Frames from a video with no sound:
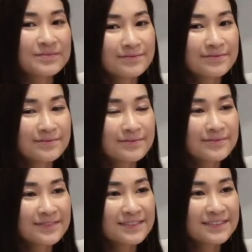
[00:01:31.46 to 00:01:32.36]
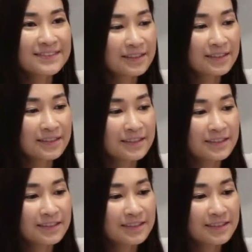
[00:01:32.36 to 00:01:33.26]

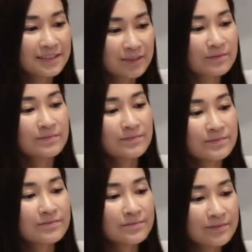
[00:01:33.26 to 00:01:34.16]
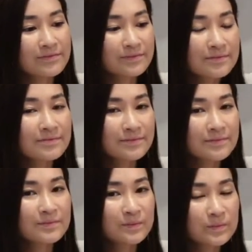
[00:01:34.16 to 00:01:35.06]

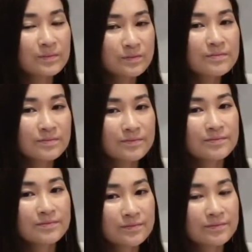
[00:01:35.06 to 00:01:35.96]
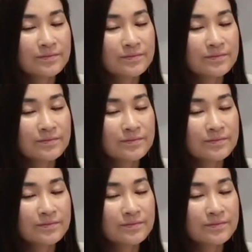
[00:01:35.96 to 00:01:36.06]
[no speech]